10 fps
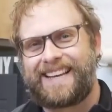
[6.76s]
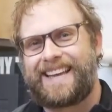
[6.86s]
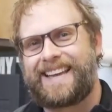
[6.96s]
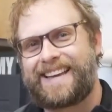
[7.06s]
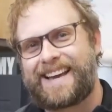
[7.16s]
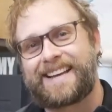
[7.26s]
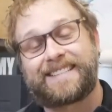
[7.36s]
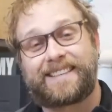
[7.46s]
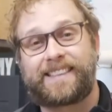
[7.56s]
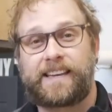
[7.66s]
Hey
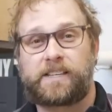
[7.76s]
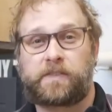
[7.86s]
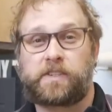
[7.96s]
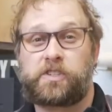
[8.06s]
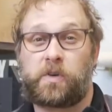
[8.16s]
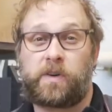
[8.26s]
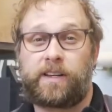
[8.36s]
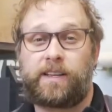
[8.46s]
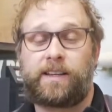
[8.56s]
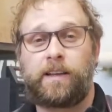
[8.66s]
guys, thanks for
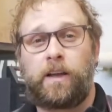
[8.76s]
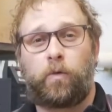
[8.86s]
joining.